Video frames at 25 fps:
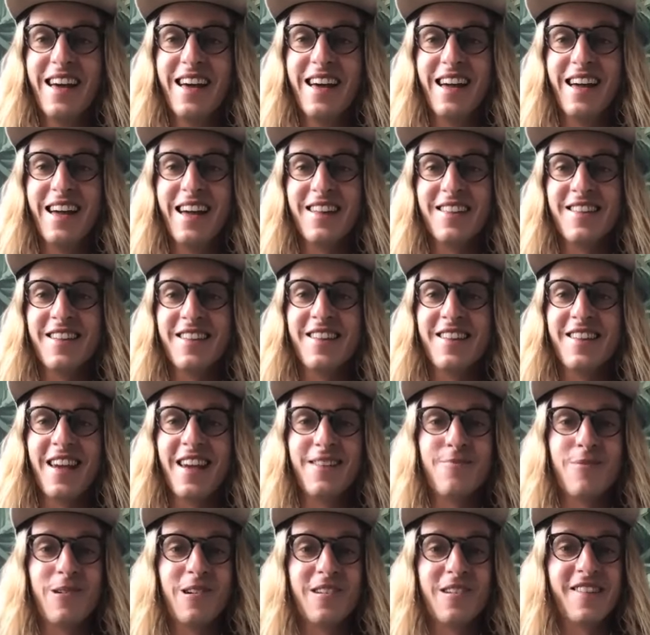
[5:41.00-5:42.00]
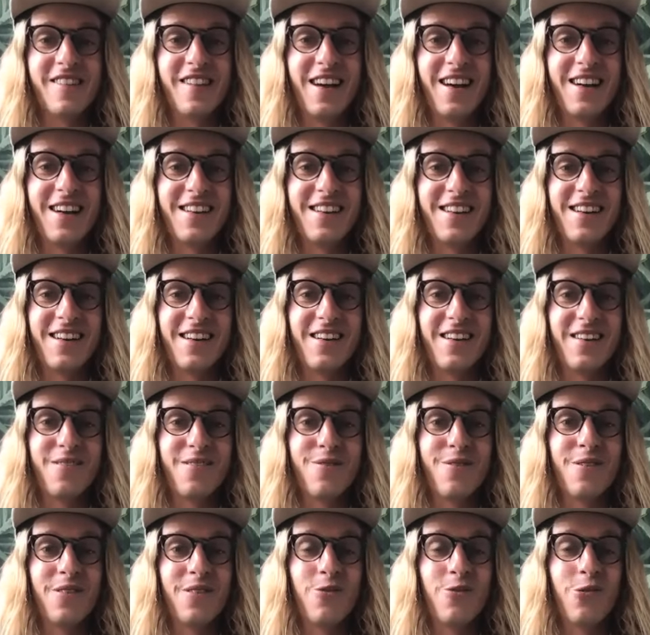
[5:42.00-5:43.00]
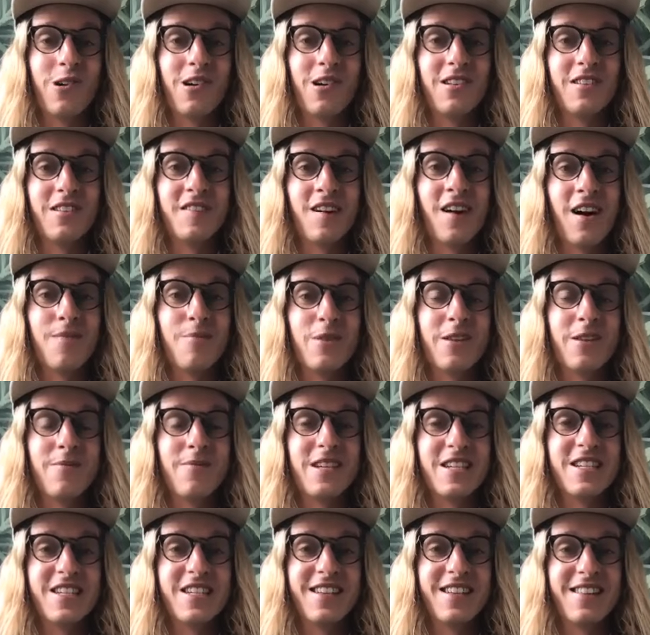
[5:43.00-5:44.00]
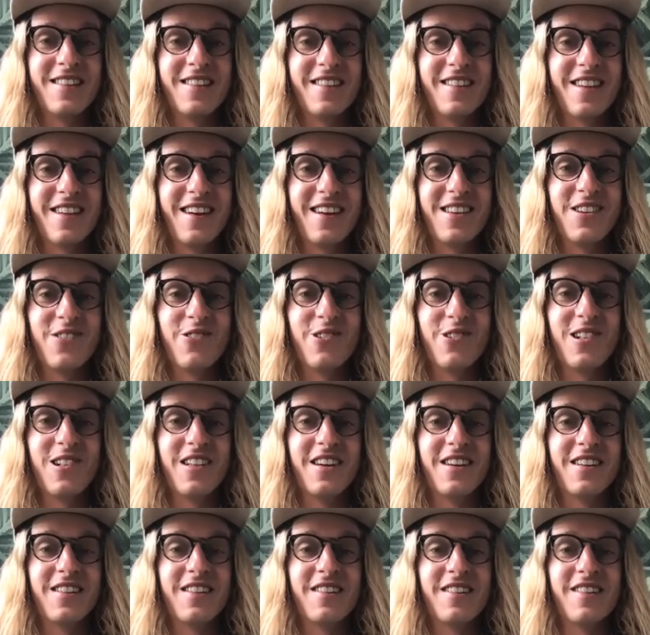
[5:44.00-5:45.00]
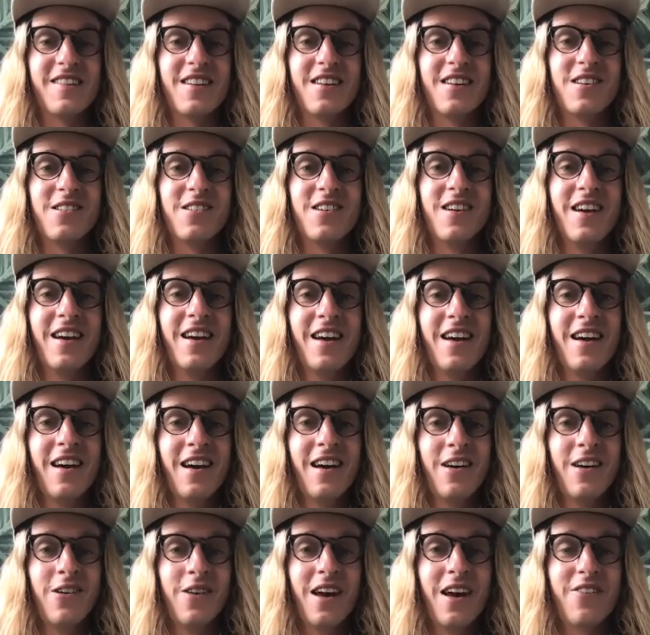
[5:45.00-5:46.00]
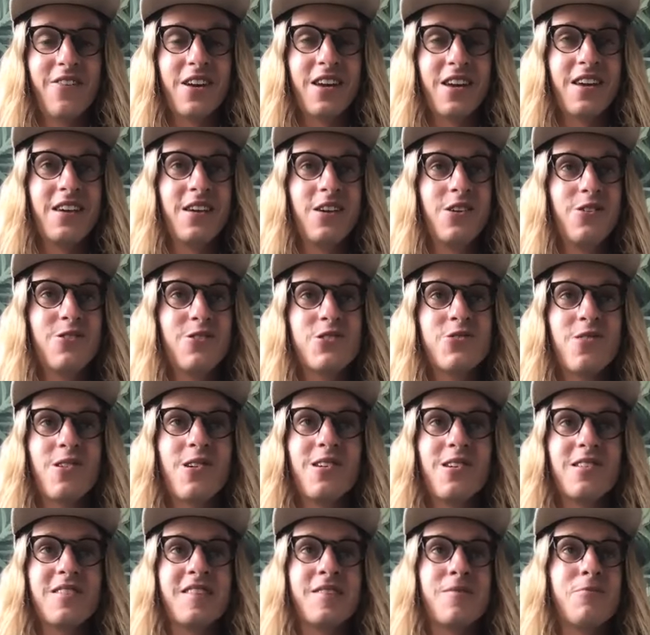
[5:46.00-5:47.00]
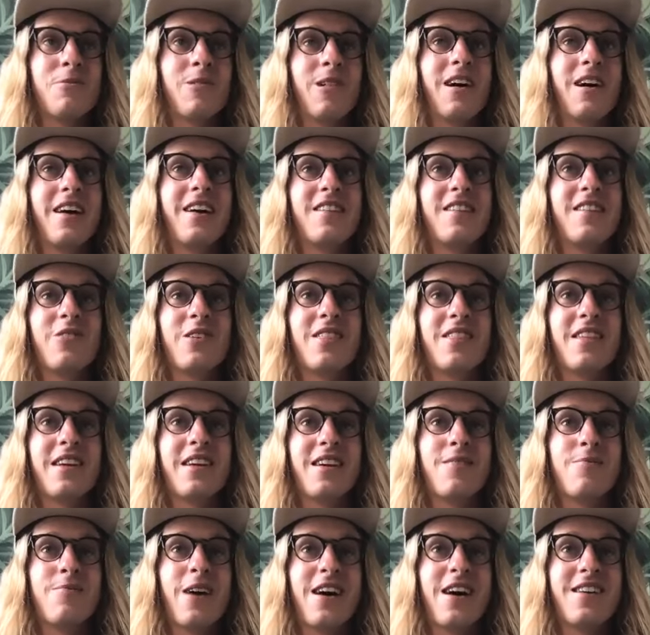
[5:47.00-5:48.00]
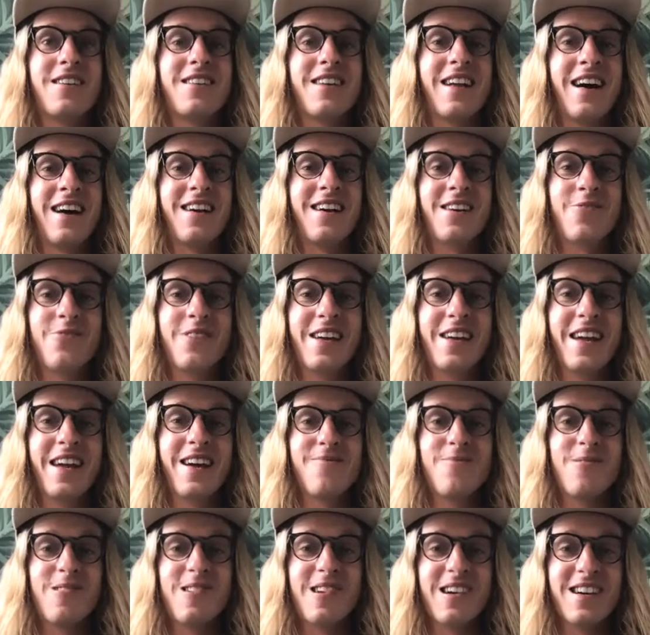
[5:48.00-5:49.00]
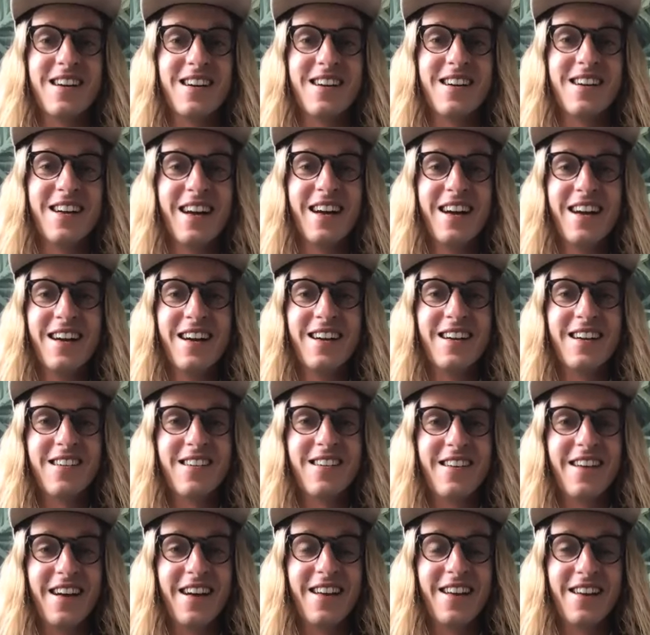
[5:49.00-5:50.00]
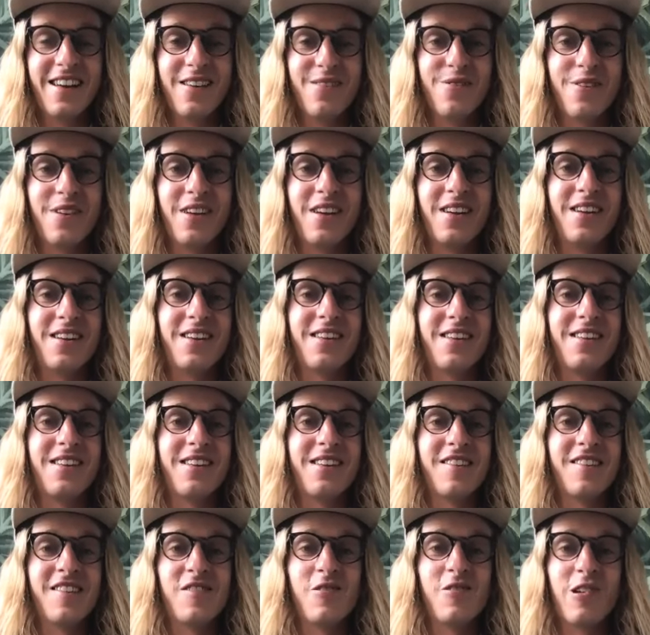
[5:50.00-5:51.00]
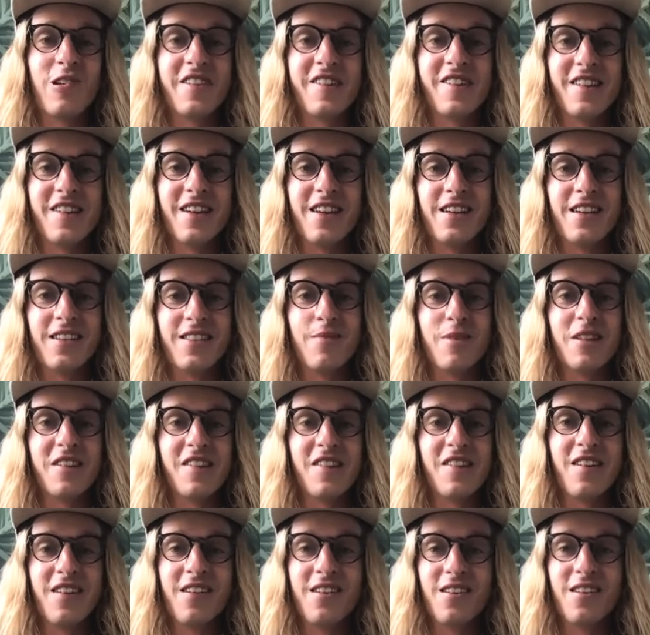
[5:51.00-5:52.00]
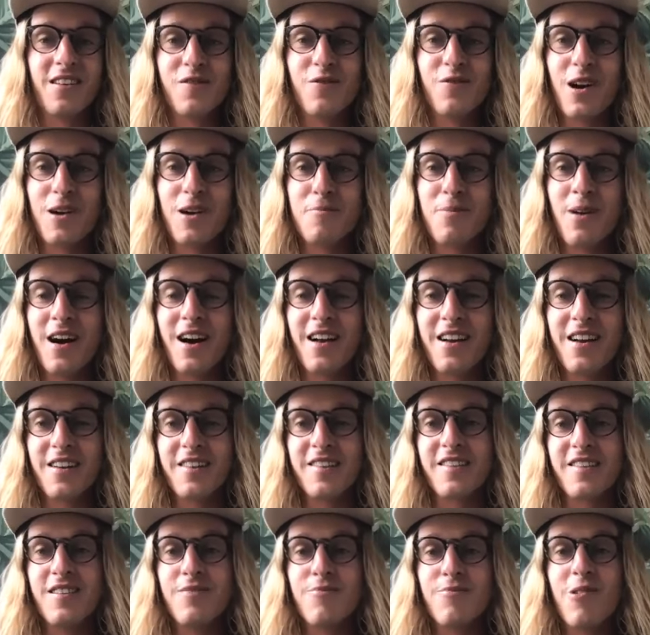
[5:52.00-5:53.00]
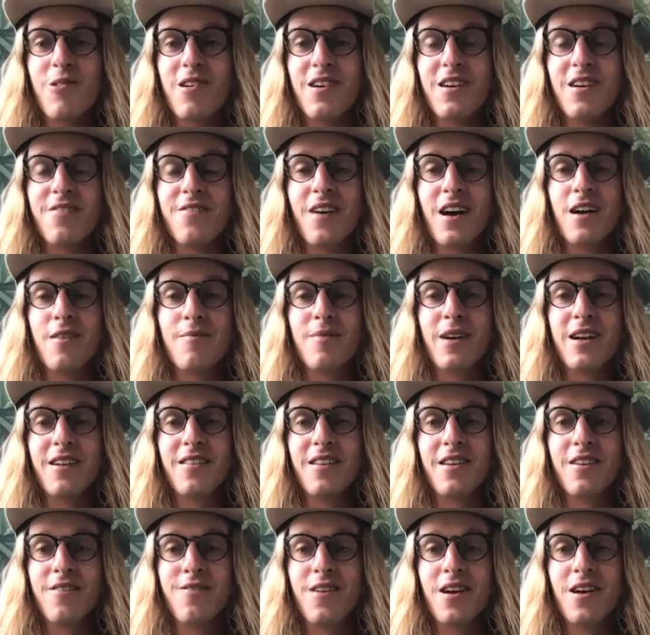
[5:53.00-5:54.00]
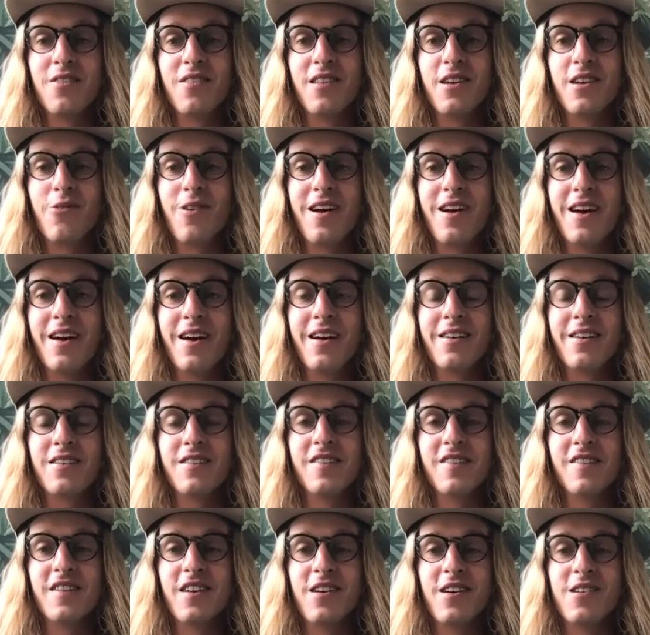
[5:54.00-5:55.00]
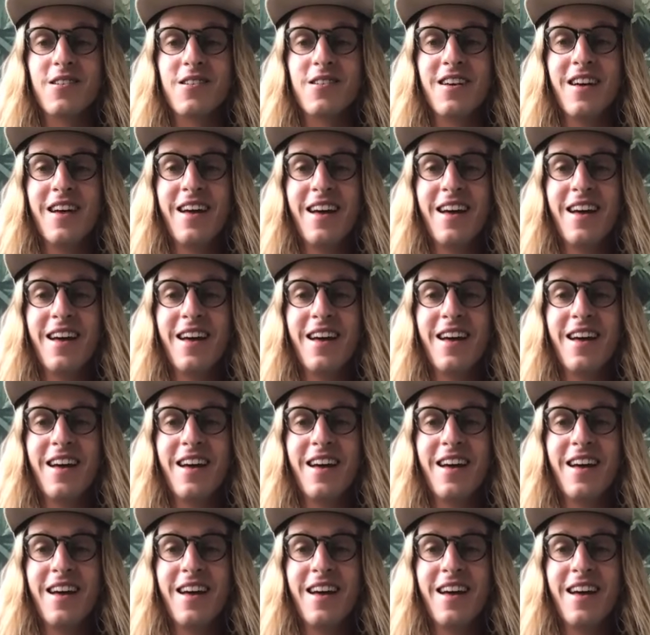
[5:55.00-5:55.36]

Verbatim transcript: eight to 10% of the world's carbon emissions annually. And so we have a huge role to play as we think about how can we get more creative in sourcing the materials for our products in a more environmentally friendly way. And so